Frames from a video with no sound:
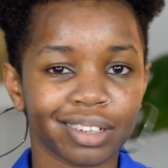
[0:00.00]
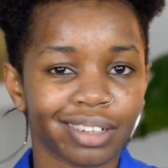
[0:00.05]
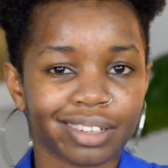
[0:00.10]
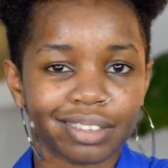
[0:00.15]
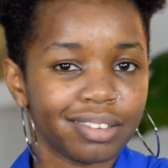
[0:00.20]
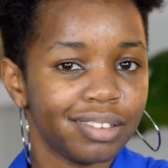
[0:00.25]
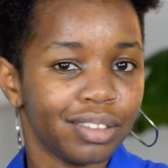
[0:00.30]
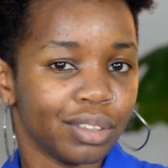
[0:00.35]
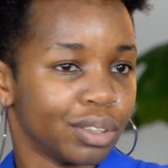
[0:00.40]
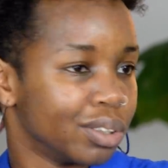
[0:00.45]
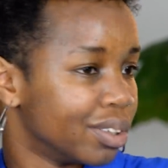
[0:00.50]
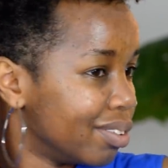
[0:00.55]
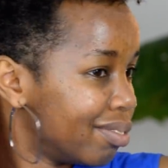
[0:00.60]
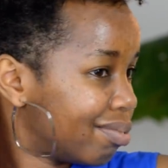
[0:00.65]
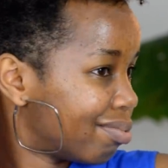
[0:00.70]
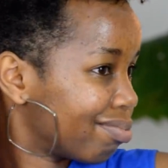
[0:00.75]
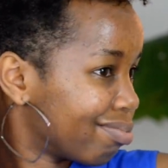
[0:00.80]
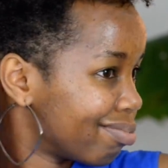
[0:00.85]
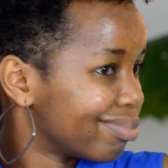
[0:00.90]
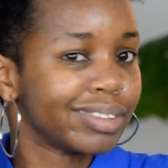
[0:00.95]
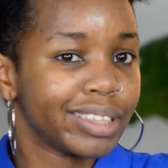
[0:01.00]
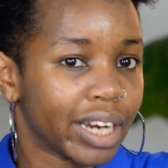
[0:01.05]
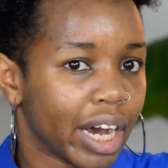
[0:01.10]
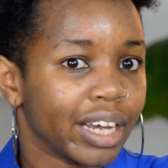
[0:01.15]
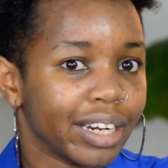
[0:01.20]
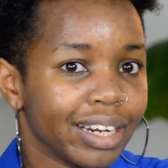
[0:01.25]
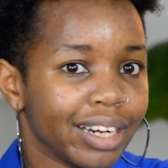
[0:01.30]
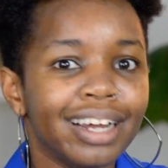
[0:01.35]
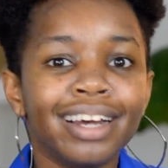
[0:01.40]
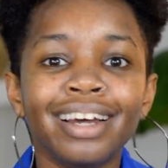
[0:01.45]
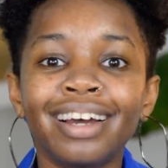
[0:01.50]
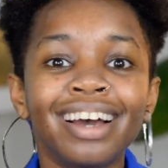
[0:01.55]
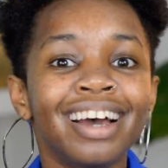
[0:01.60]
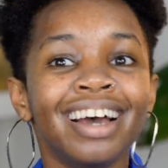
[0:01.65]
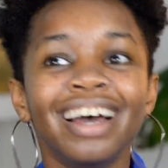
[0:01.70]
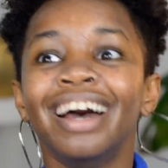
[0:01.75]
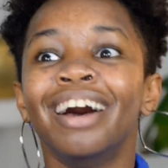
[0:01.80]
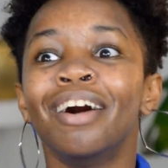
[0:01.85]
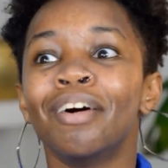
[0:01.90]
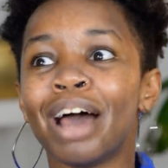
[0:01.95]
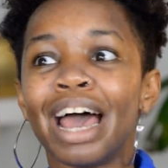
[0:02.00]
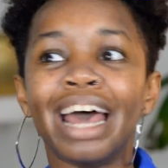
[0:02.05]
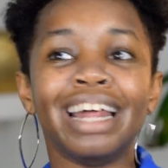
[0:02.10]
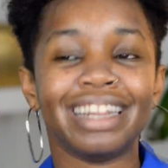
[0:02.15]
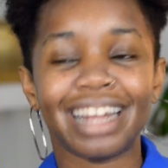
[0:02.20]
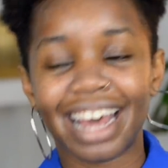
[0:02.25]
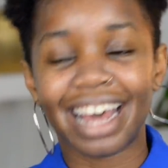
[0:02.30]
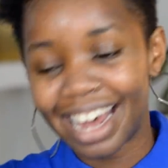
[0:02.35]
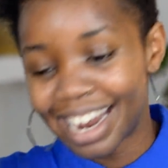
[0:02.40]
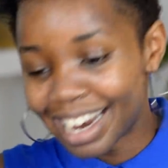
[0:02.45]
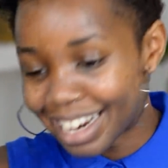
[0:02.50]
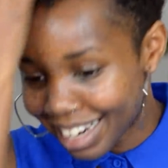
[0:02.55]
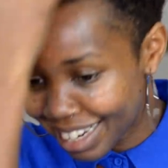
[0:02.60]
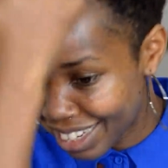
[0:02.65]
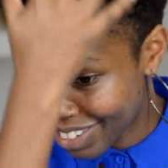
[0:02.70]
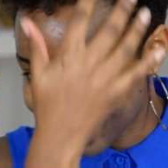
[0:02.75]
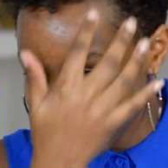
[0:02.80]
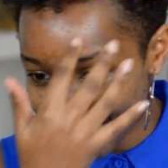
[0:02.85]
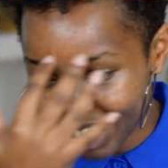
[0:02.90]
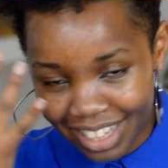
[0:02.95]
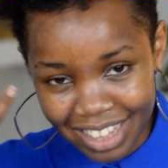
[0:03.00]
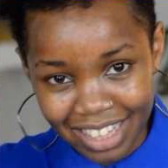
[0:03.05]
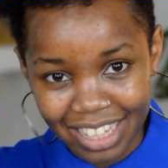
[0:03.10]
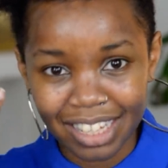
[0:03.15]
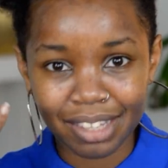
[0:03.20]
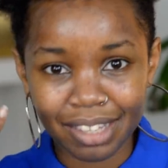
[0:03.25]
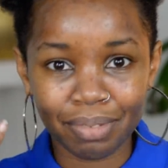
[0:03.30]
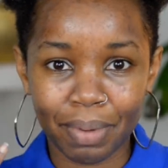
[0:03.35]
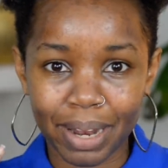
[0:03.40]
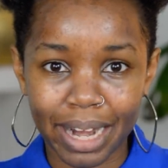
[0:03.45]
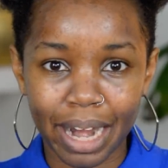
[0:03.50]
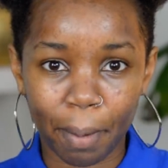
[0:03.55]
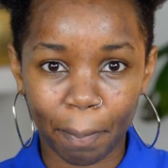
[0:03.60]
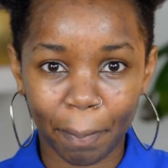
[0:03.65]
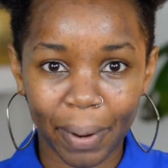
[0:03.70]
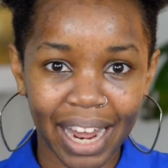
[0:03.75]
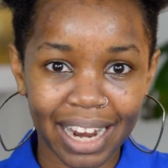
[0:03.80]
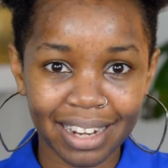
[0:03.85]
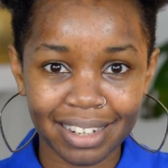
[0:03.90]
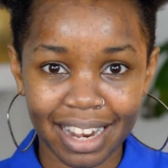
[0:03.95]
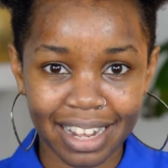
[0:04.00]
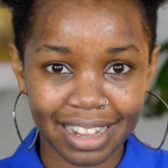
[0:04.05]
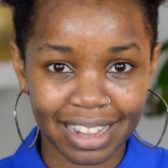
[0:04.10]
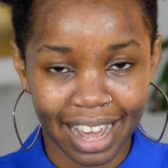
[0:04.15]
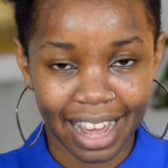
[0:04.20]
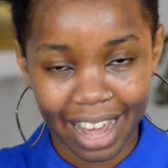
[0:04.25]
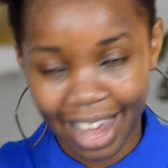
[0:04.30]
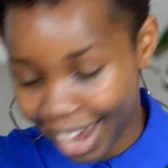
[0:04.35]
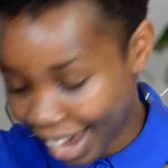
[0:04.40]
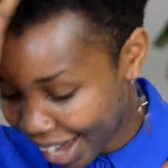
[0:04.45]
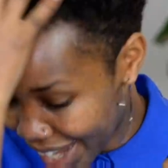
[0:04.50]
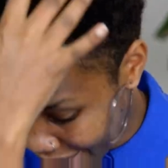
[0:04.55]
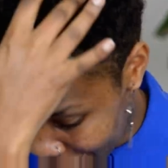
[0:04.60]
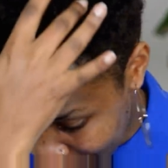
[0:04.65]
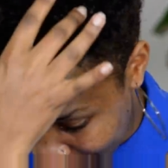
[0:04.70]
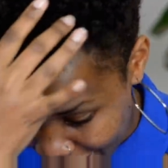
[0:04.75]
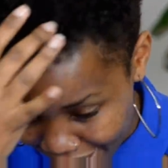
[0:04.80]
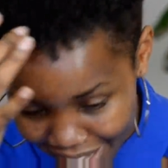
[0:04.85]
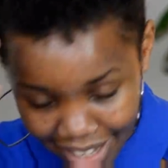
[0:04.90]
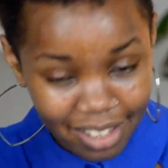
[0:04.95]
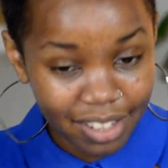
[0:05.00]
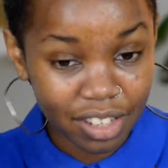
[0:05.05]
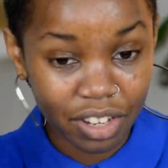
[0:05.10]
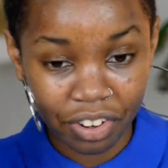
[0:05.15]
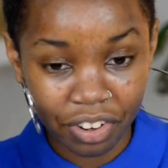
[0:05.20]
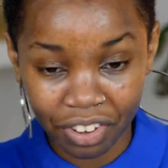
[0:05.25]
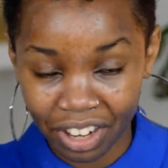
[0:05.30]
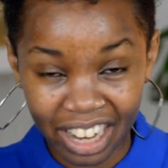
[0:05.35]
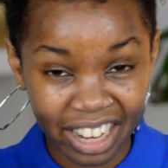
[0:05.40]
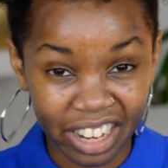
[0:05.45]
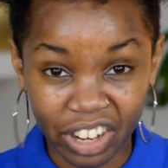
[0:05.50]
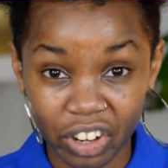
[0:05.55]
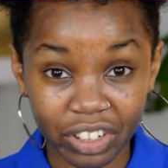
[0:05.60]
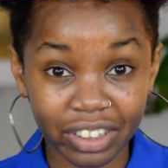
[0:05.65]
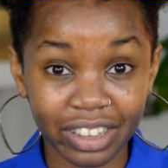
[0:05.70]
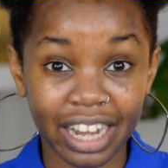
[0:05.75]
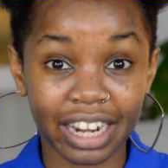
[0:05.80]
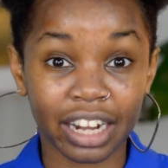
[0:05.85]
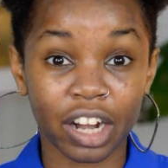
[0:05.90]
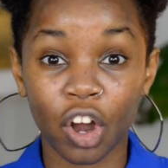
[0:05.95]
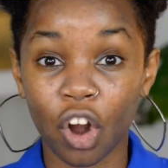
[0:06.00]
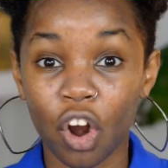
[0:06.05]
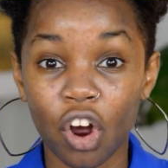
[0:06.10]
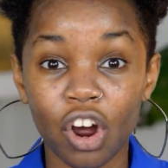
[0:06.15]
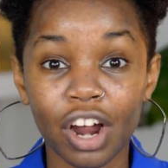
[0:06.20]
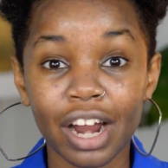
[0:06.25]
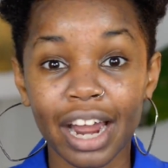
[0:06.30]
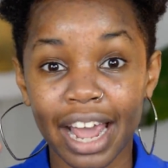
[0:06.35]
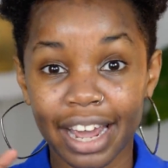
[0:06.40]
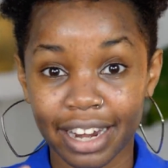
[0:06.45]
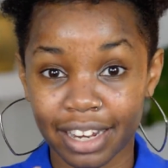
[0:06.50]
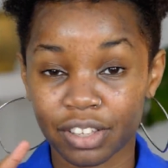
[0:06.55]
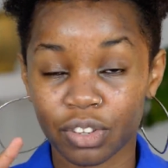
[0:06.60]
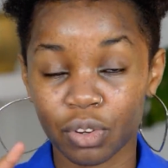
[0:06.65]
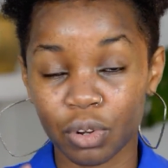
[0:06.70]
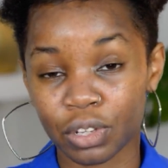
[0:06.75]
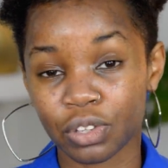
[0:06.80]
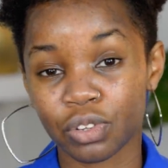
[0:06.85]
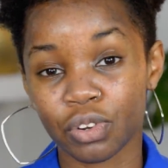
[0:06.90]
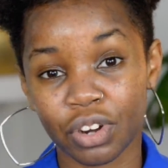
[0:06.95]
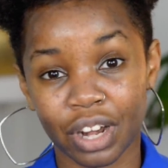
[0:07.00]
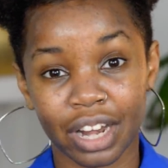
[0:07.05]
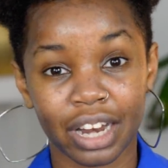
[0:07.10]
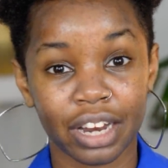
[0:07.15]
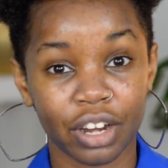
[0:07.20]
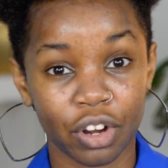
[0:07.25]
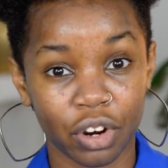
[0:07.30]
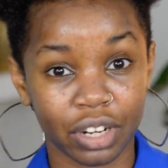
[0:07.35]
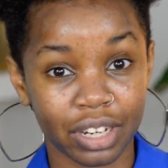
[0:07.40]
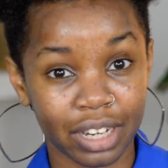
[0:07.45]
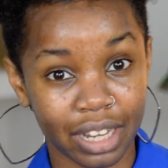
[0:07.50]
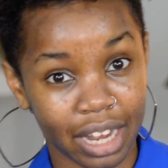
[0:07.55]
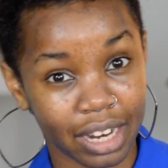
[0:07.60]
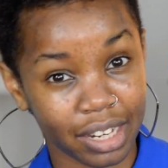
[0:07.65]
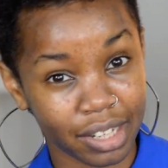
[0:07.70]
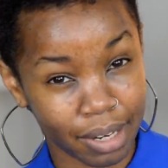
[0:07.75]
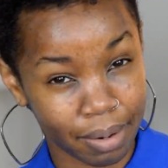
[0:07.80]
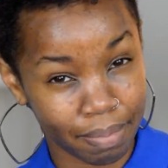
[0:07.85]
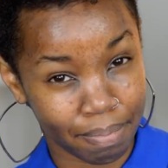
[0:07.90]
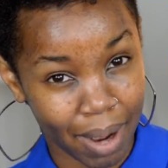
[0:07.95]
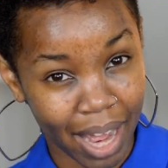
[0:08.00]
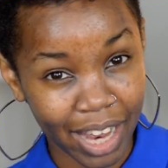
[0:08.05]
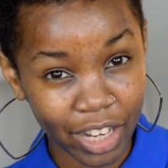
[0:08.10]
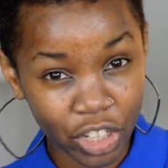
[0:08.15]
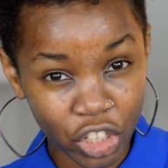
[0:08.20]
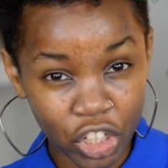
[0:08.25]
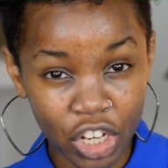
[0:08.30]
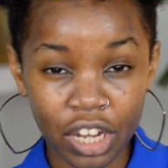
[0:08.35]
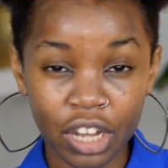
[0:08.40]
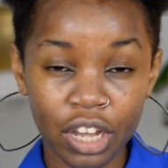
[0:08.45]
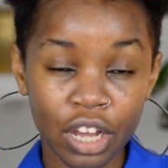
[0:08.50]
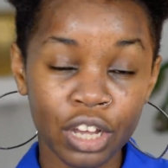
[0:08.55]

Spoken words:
you know, done. And then it's just this middle part, and the hair here is really not that long, and it's also really not that much.